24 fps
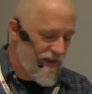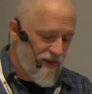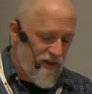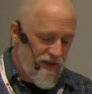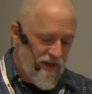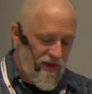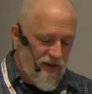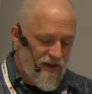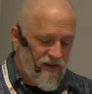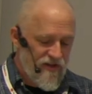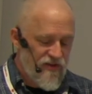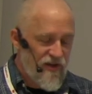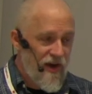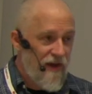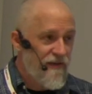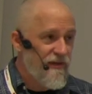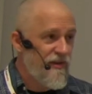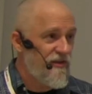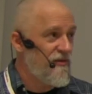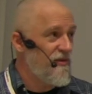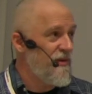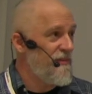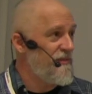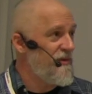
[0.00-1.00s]
but the
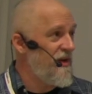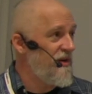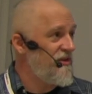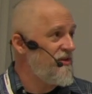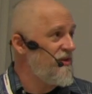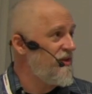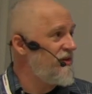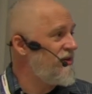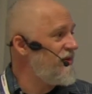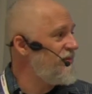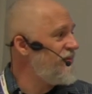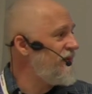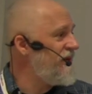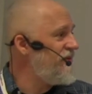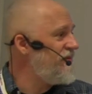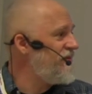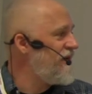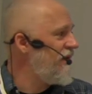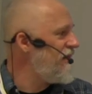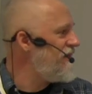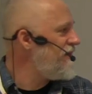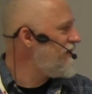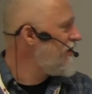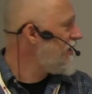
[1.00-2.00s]
JavaScript actually could be
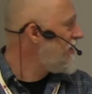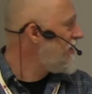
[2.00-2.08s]
very,